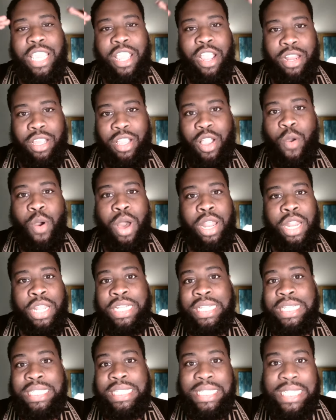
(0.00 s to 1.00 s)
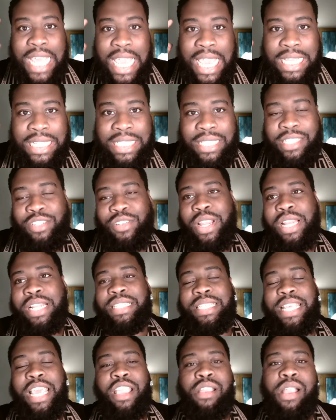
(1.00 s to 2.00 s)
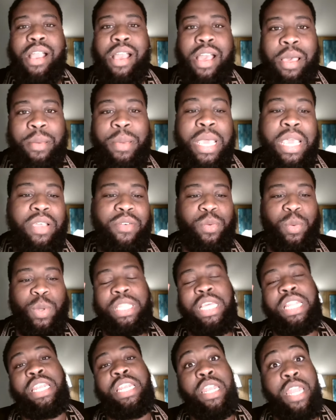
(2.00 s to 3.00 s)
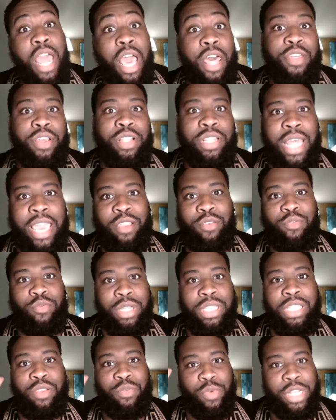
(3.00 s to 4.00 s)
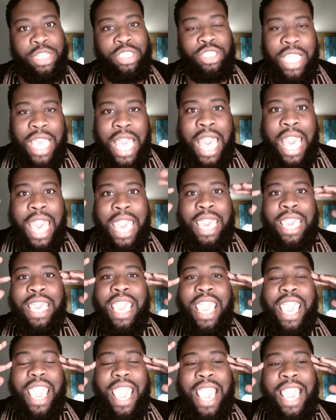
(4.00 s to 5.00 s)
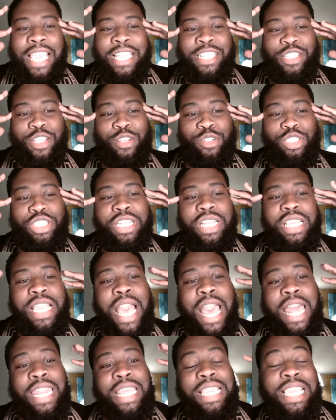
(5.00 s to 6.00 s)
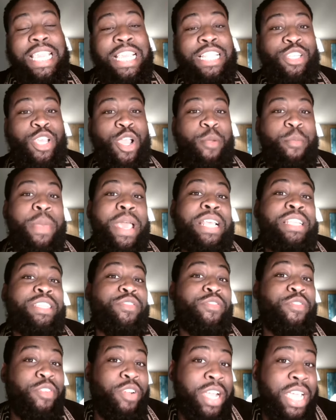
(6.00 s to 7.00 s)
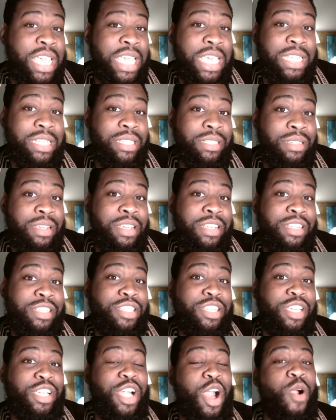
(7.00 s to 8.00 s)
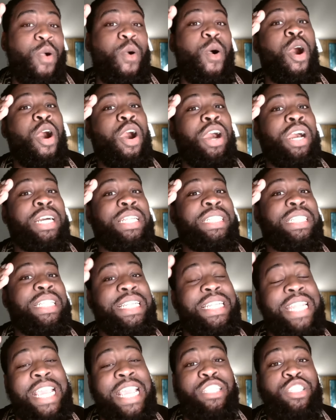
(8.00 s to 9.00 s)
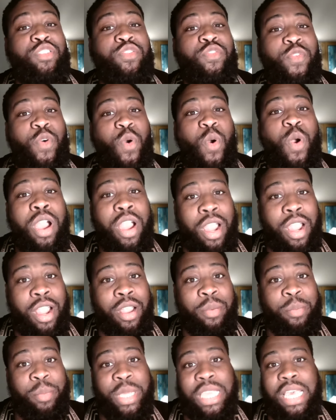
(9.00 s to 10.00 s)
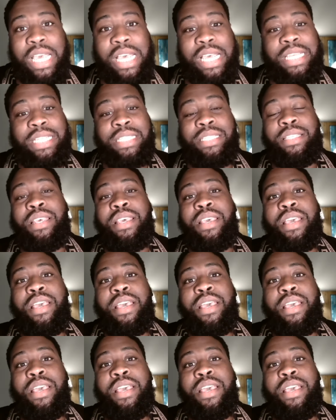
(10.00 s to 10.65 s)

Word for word: get her to go on on these dates and try to set her up with another like really rich guy and so she kind of gets her best friend to go on the dates for her because